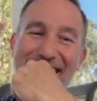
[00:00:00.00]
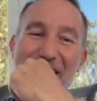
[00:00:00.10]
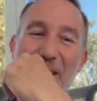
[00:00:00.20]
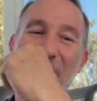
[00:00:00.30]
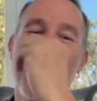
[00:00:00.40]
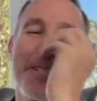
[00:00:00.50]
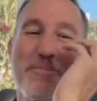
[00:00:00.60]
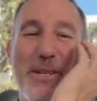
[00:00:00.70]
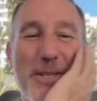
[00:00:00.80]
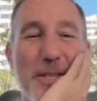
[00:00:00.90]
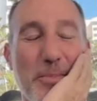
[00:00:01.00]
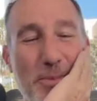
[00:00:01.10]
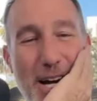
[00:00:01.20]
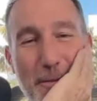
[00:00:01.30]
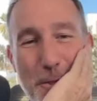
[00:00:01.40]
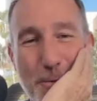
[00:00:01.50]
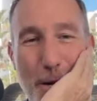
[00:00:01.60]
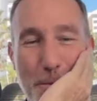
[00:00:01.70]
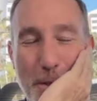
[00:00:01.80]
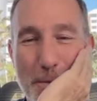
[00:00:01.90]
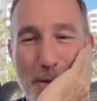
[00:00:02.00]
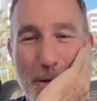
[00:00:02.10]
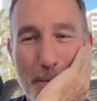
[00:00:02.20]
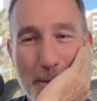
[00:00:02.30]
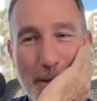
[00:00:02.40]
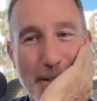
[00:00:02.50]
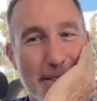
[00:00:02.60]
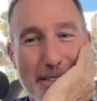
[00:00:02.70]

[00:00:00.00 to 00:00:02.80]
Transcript: What are these mythical profits Rob keeps talking about?